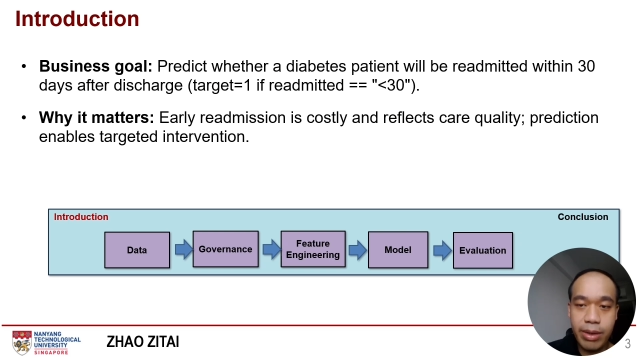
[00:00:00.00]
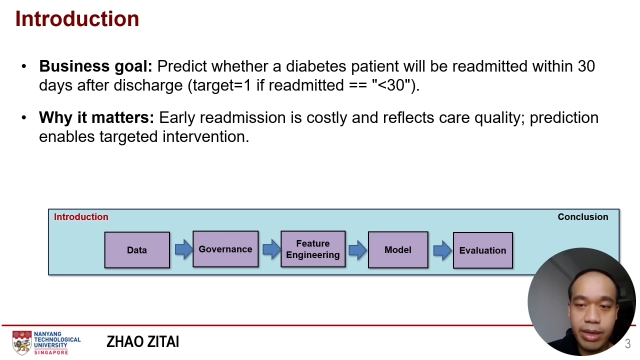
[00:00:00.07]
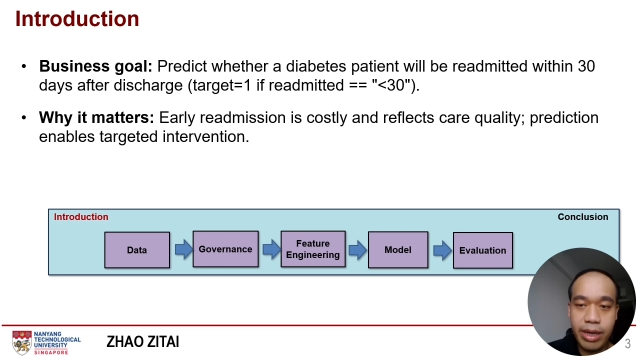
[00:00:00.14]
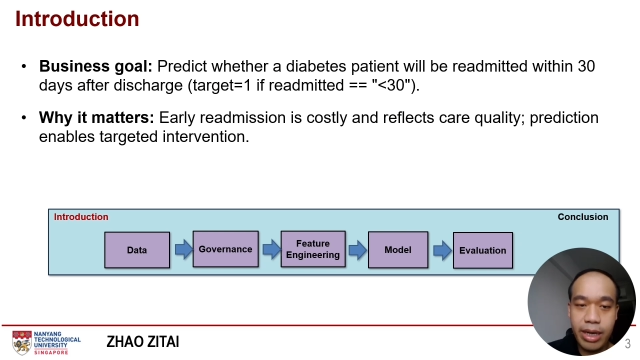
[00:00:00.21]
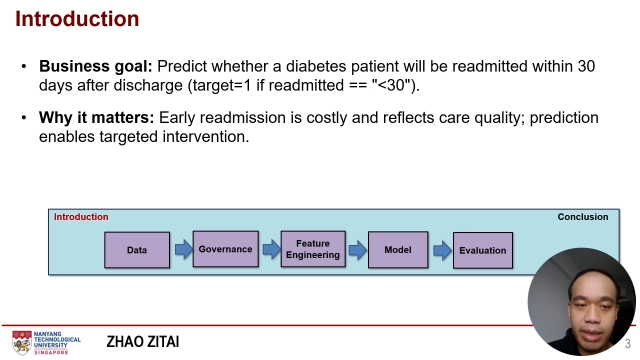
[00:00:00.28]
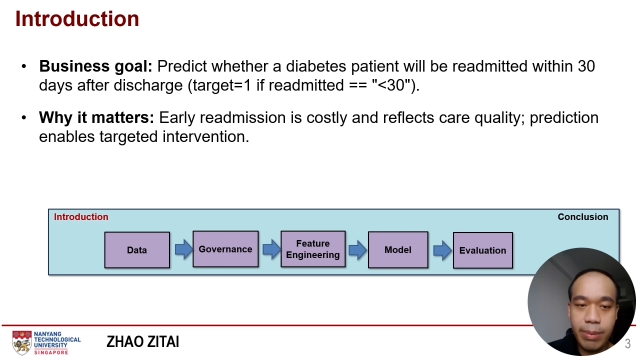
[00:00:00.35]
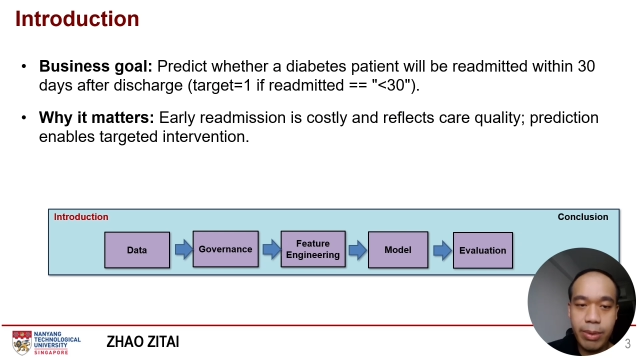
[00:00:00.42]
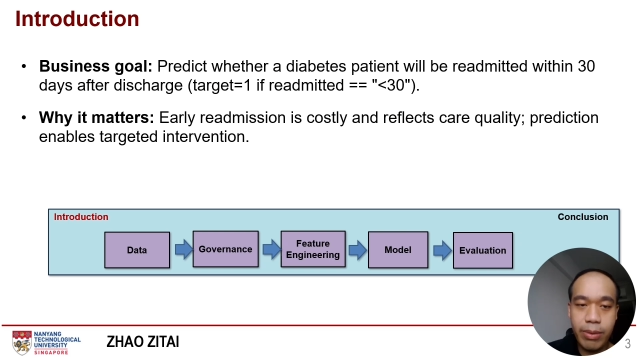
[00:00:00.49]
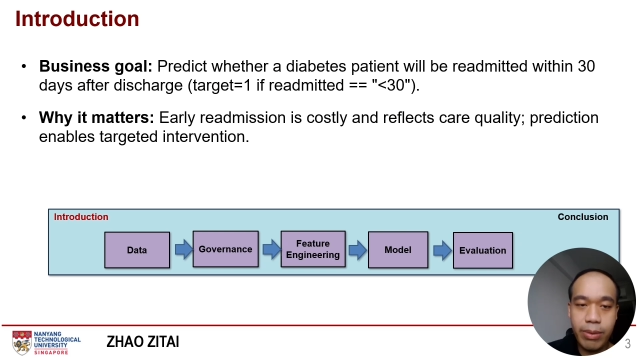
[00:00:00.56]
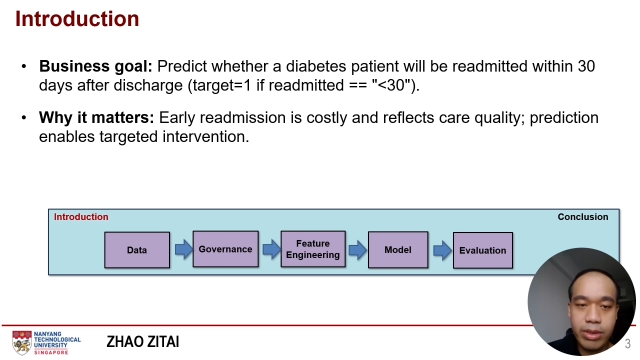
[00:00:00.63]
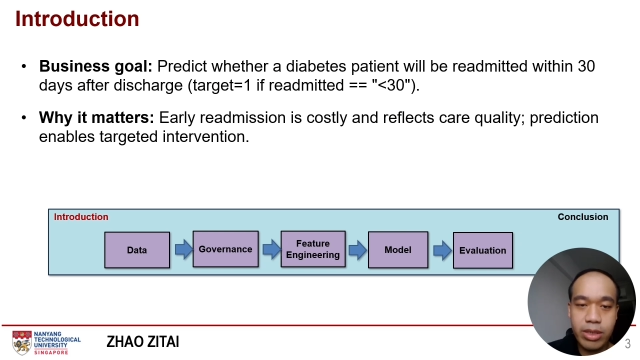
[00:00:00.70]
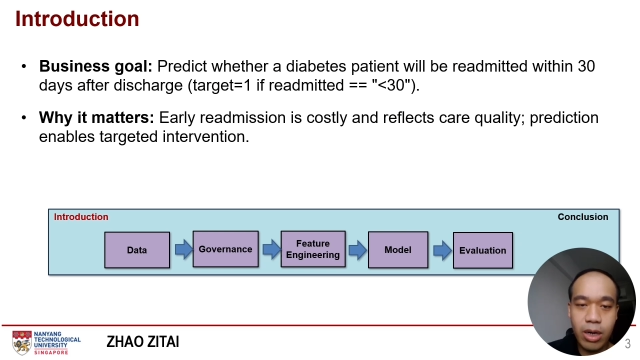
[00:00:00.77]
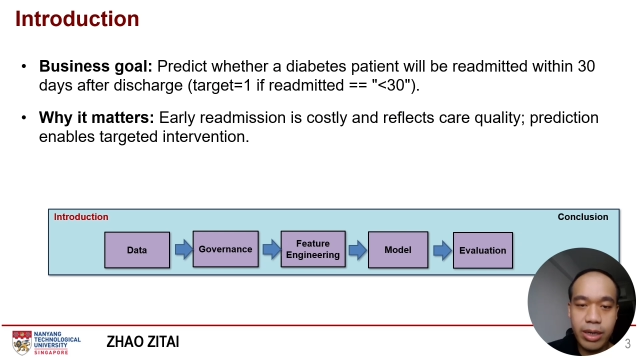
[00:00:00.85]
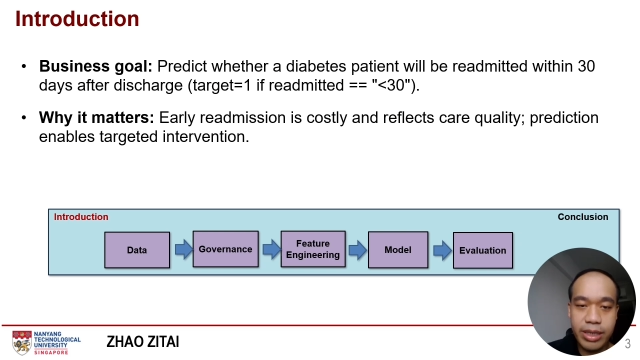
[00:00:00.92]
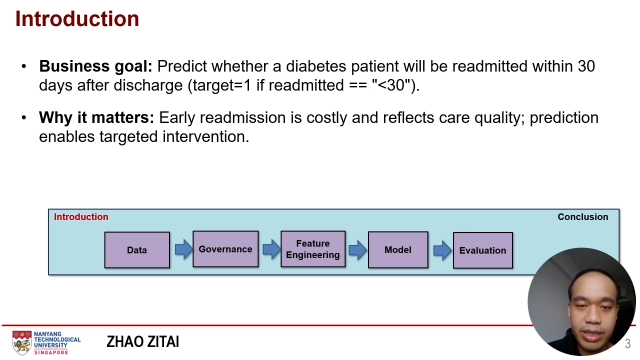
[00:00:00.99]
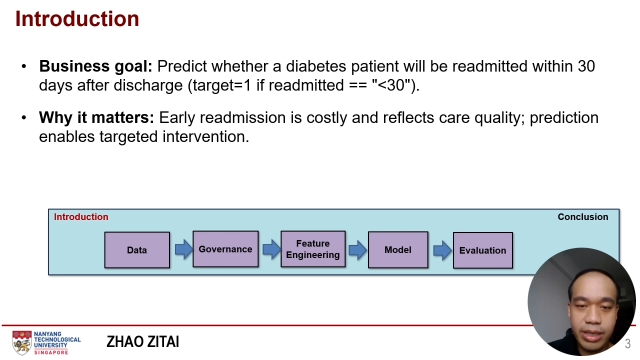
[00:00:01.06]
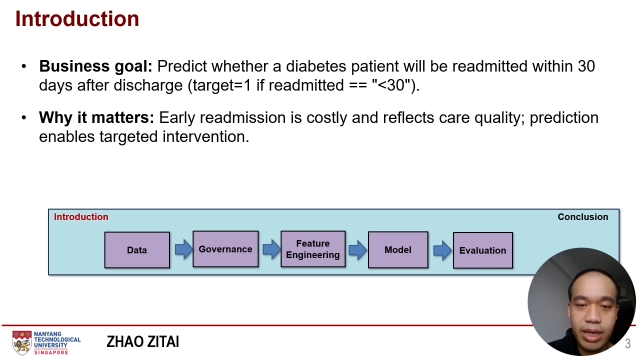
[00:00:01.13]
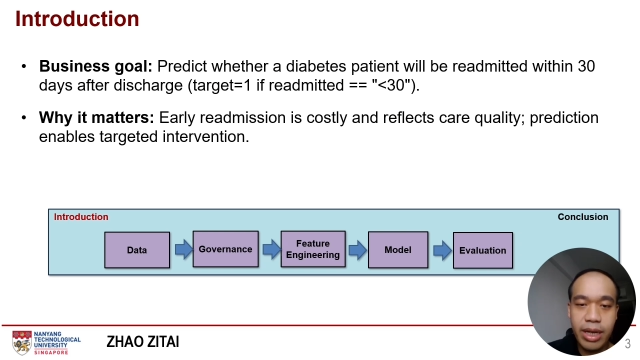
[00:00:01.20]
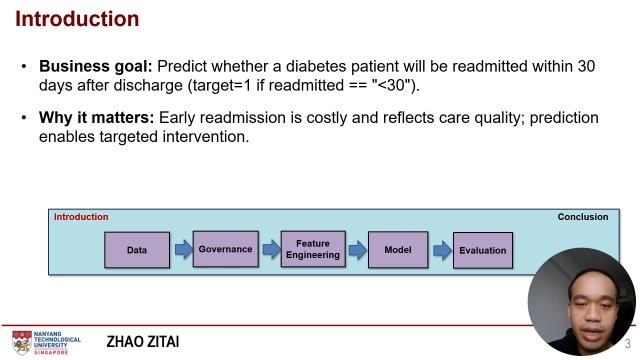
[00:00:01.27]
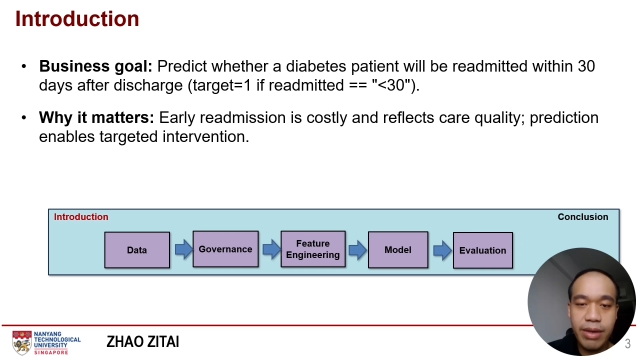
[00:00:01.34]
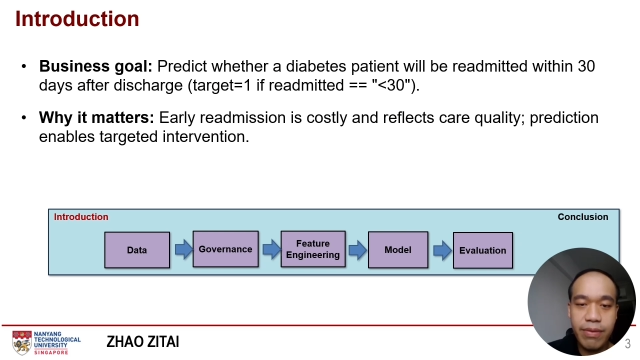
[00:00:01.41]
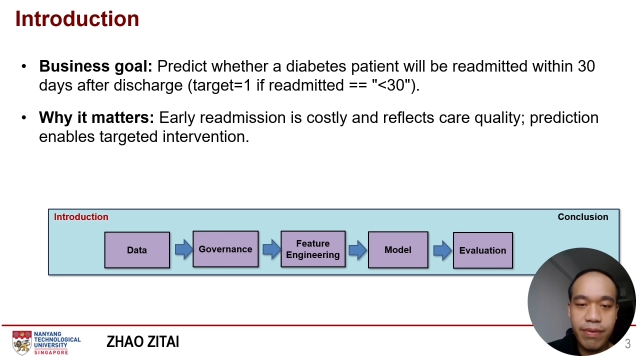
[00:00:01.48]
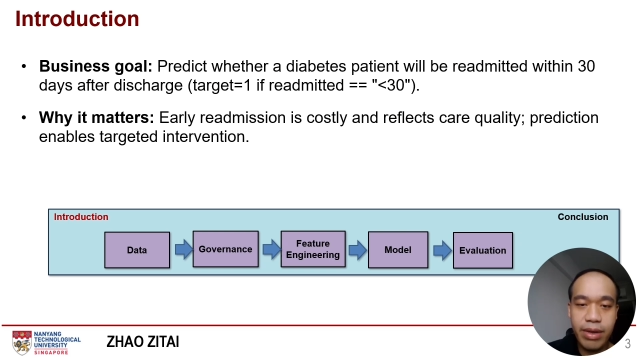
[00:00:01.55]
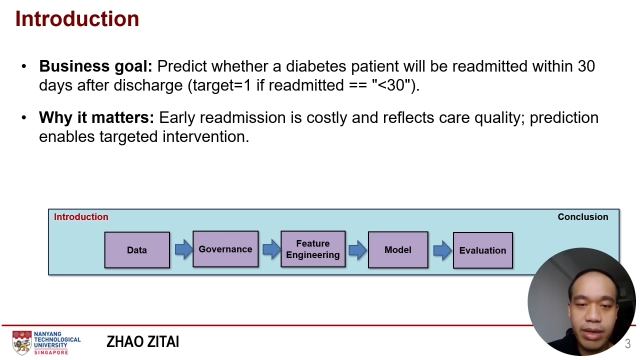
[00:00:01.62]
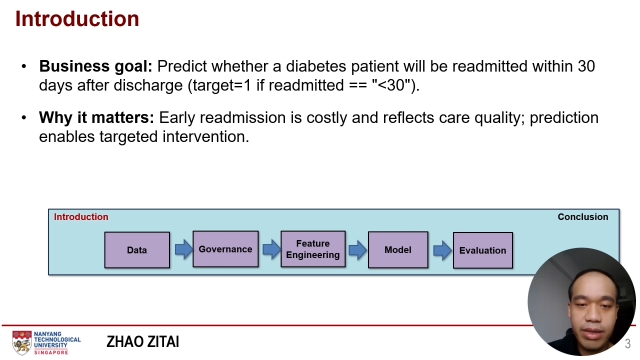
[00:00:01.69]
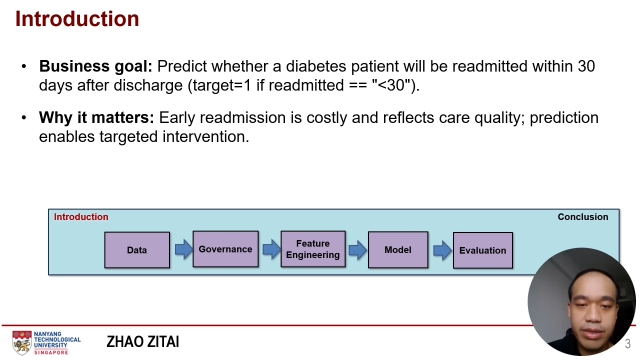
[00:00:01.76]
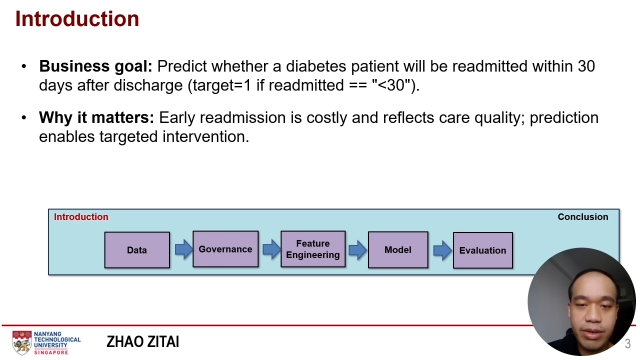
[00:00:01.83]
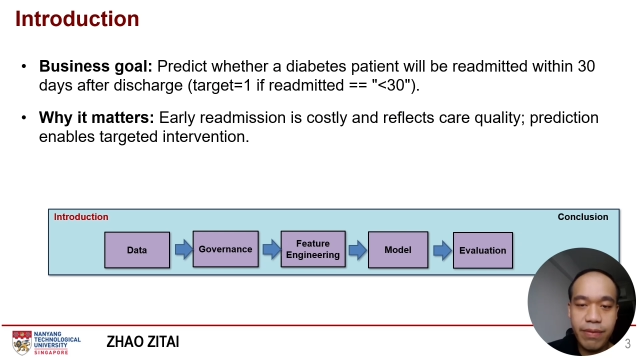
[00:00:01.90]
enable targeted
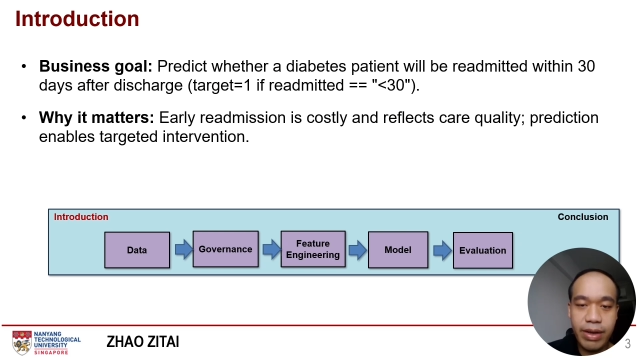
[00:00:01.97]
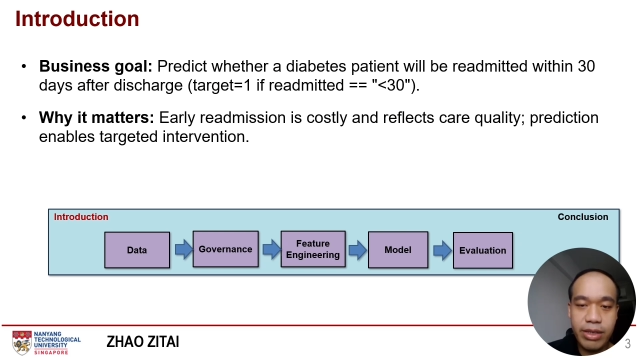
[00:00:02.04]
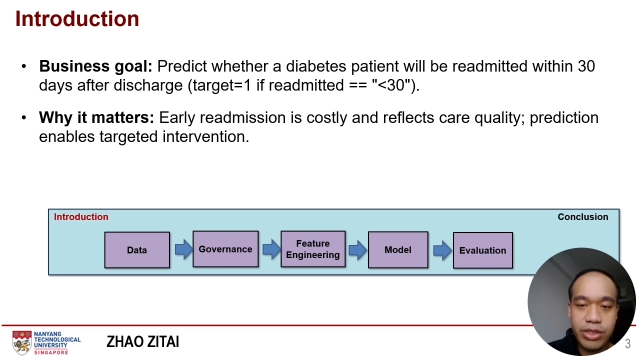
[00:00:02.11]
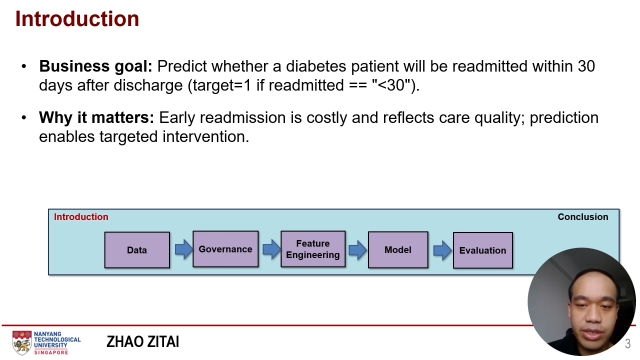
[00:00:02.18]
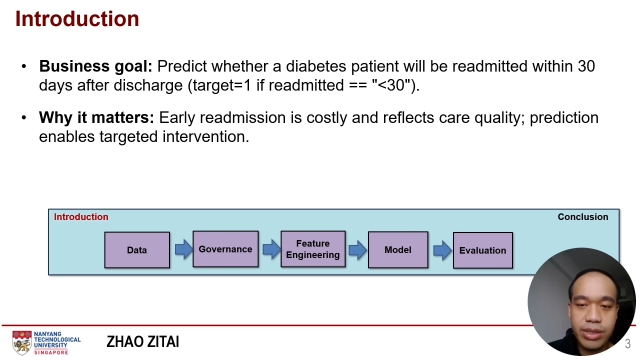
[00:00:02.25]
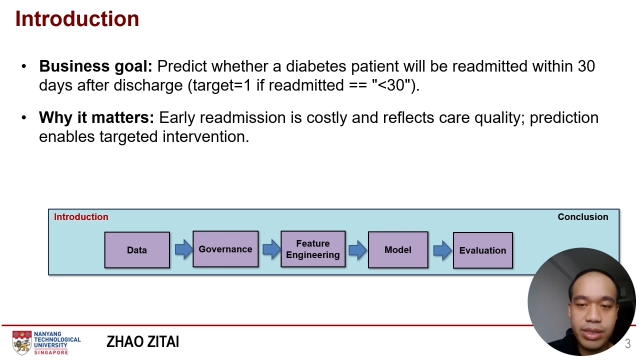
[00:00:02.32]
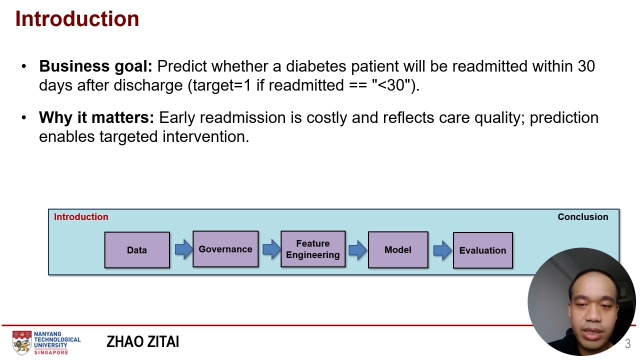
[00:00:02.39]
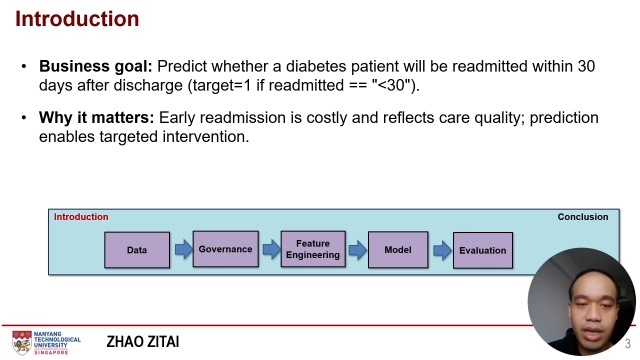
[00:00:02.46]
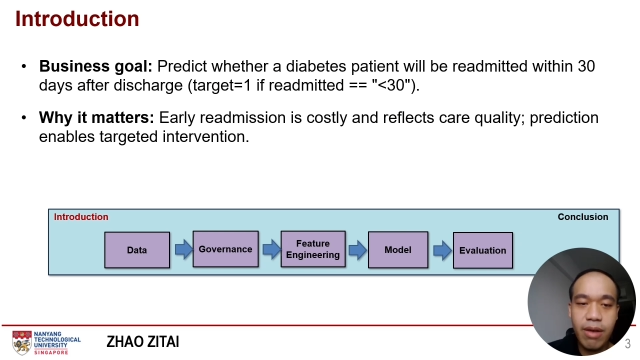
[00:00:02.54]
interventions.